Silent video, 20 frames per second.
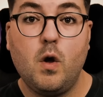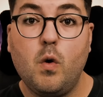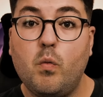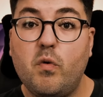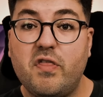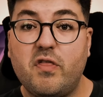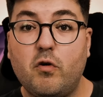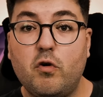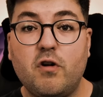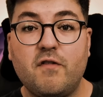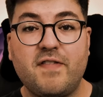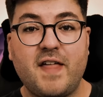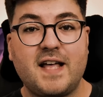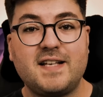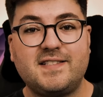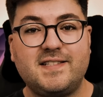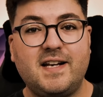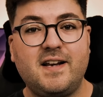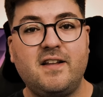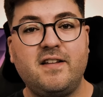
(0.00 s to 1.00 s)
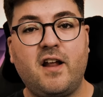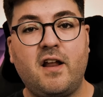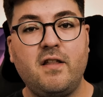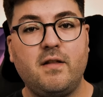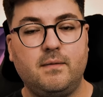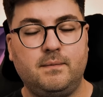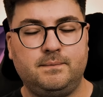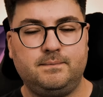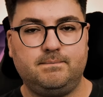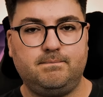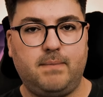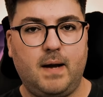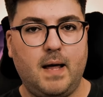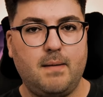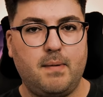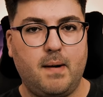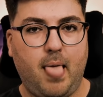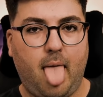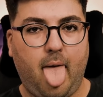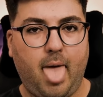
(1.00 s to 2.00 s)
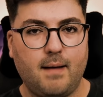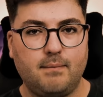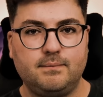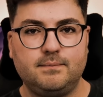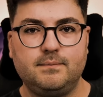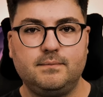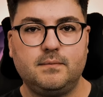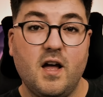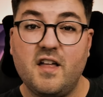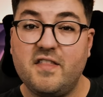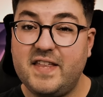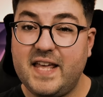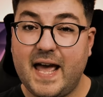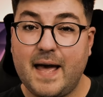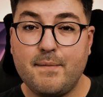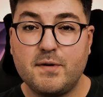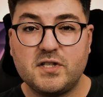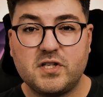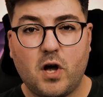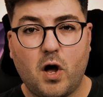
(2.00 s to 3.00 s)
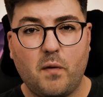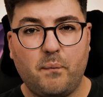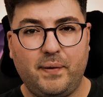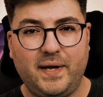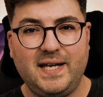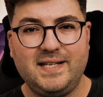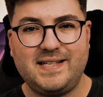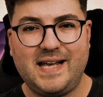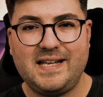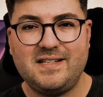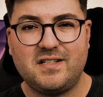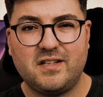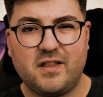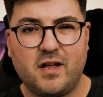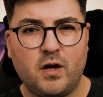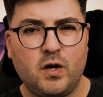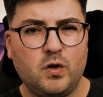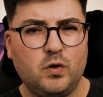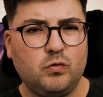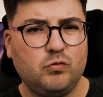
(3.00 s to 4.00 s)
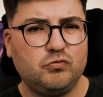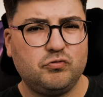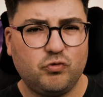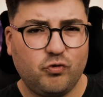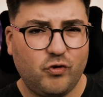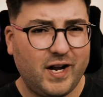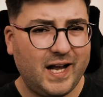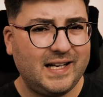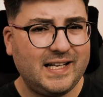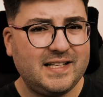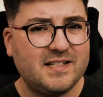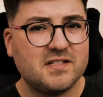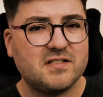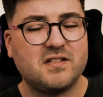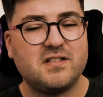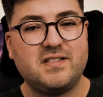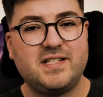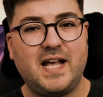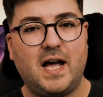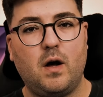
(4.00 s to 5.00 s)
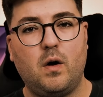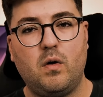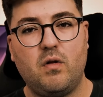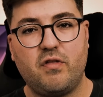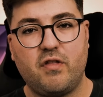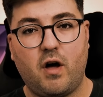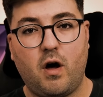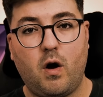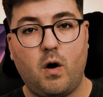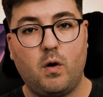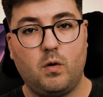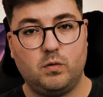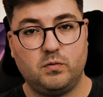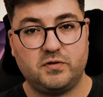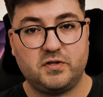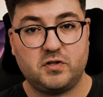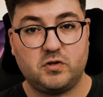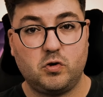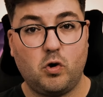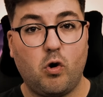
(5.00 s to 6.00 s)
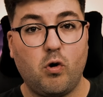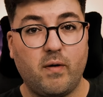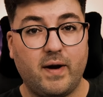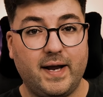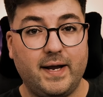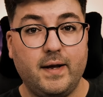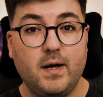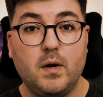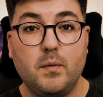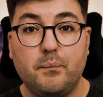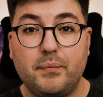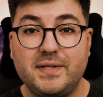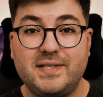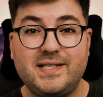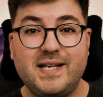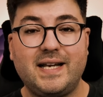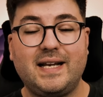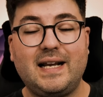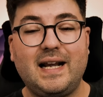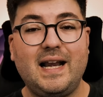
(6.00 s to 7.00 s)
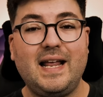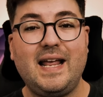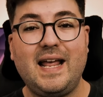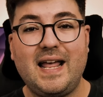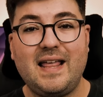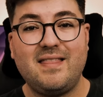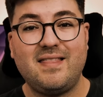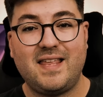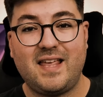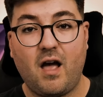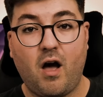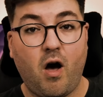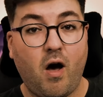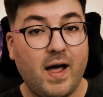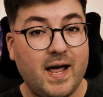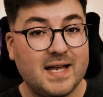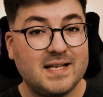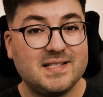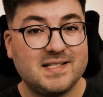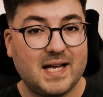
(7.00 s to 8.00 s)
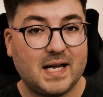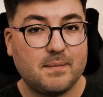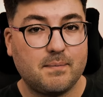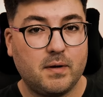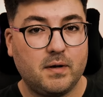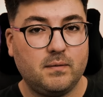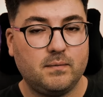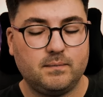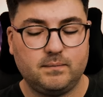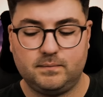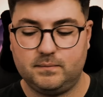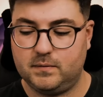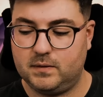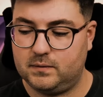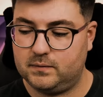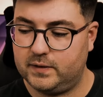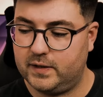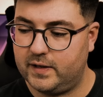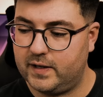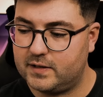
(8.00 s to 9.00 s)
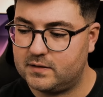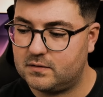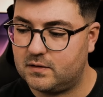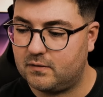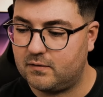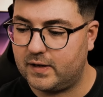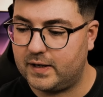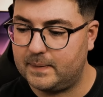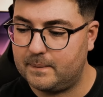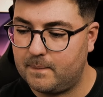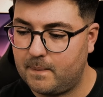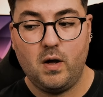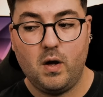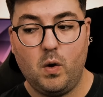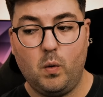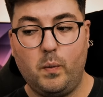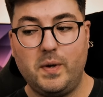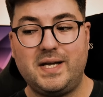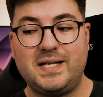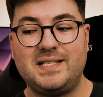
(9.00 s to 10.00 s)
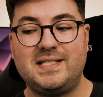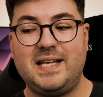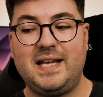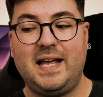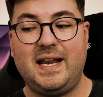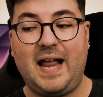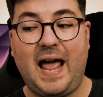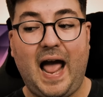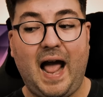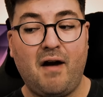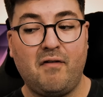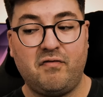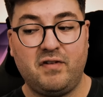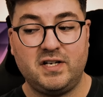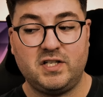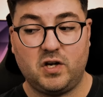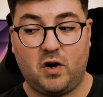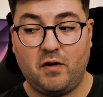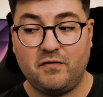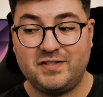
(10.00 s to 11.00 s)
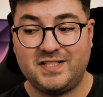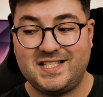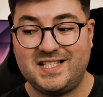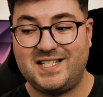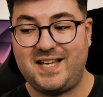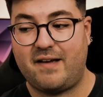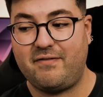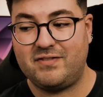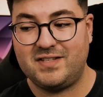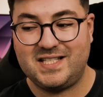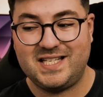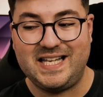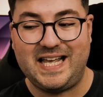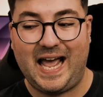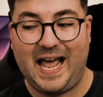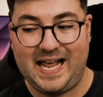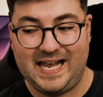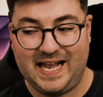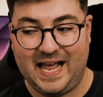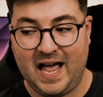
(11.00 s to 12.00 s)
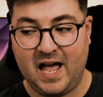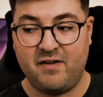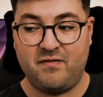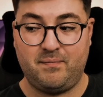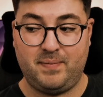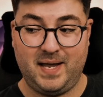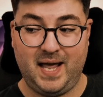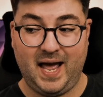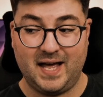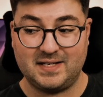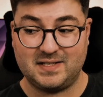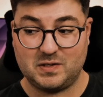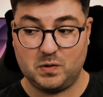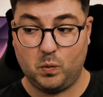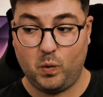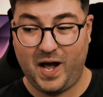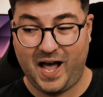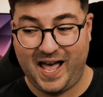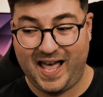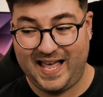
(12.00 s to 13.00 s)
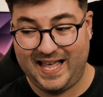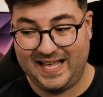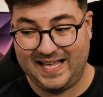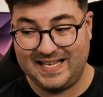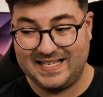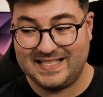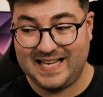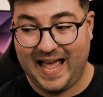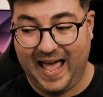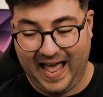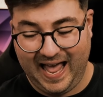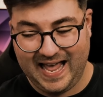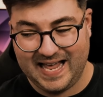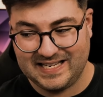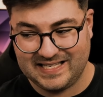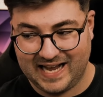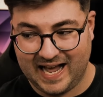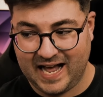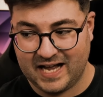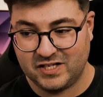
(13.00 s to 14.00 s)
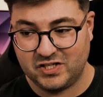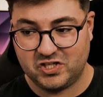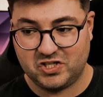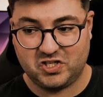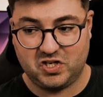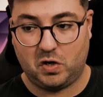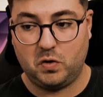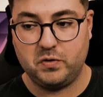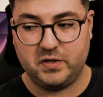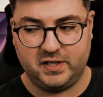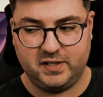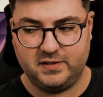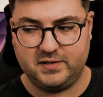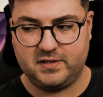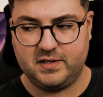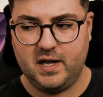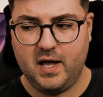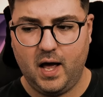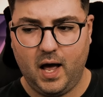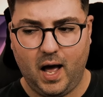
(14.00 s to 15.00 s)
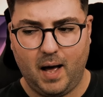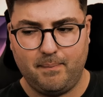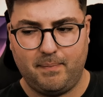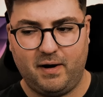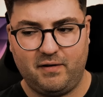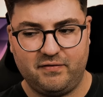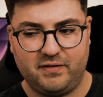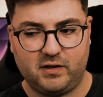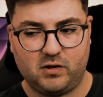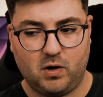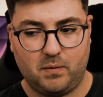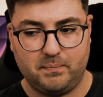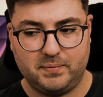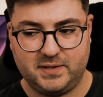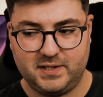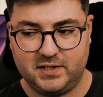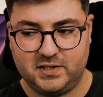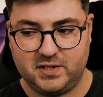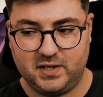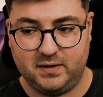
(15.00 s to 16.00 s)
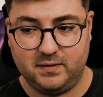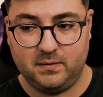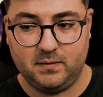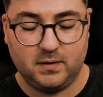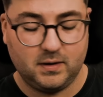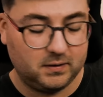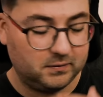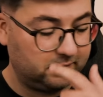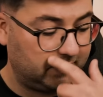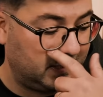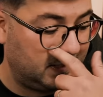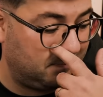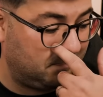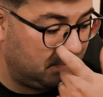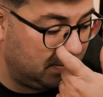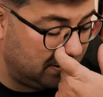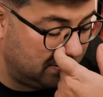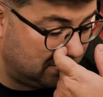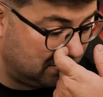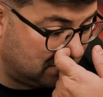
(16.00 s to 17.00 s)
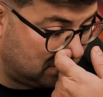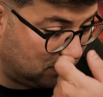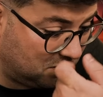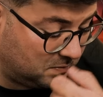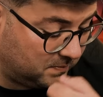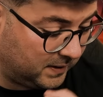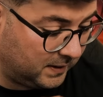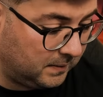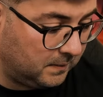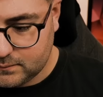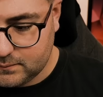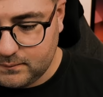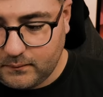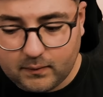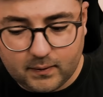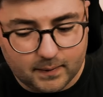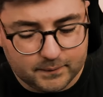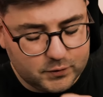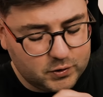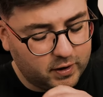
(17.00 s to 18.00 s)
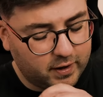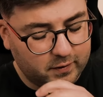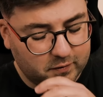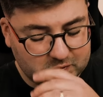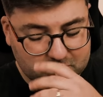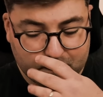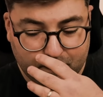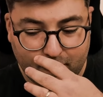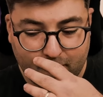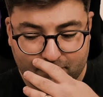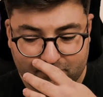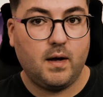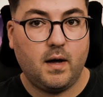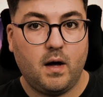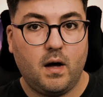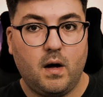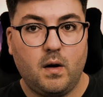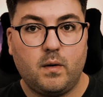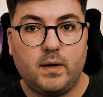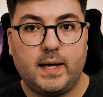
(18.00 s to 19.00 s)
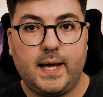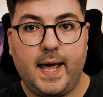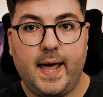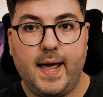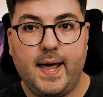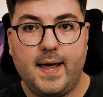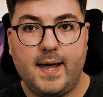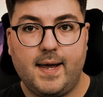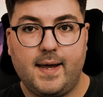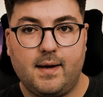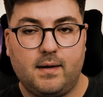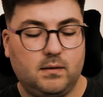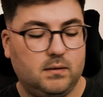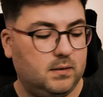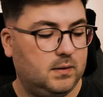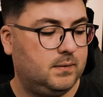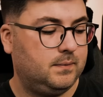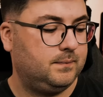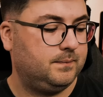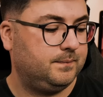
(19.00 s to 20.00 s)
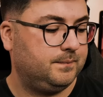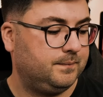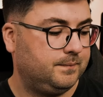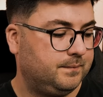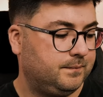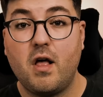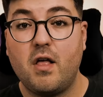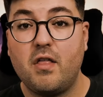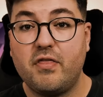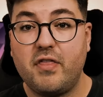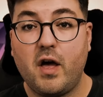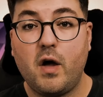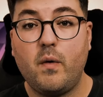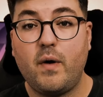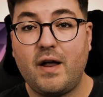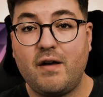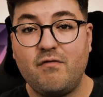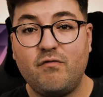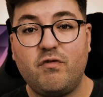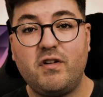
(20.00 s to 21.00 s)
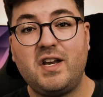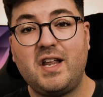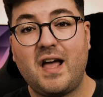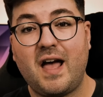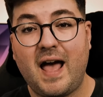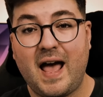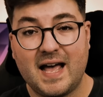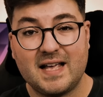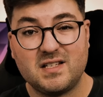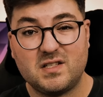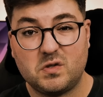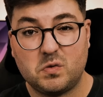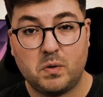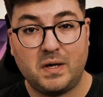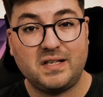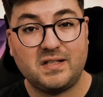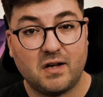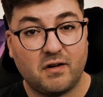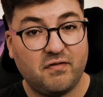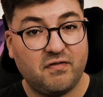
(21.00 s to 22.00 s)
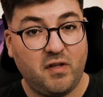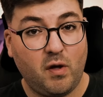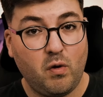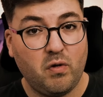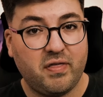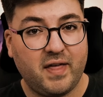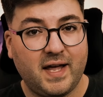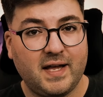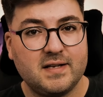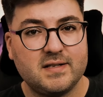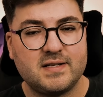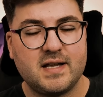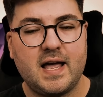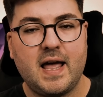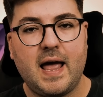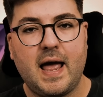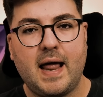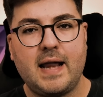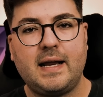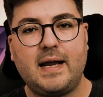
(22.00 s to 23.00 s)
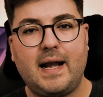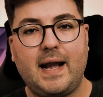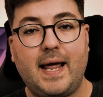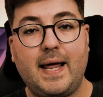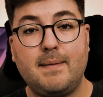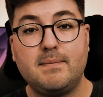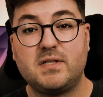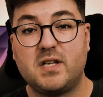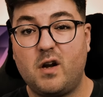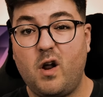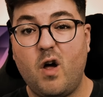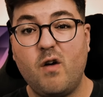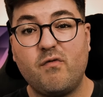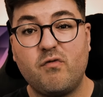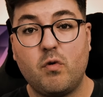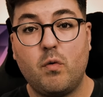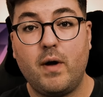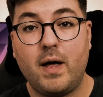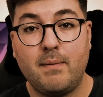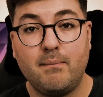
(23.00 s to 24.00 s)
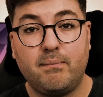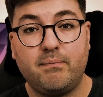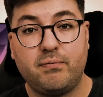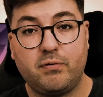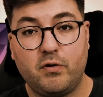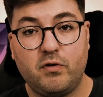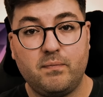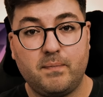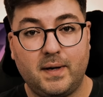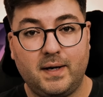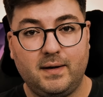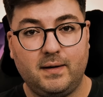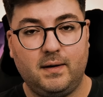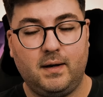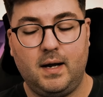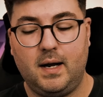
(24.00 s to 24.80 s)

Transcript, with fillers: With all of that said and done, blah, blah, blah. The MSRP data though really doesn't tell the whole story, particularly in the high-end segment. Oh no, that's not right. We can see an average of 78 FPS, where it is head and shoulders above the competition. Oh dear, please excuse me. Try not to burp. Okay. Though Nvidia has tweaked a few things and claims an overall improvement.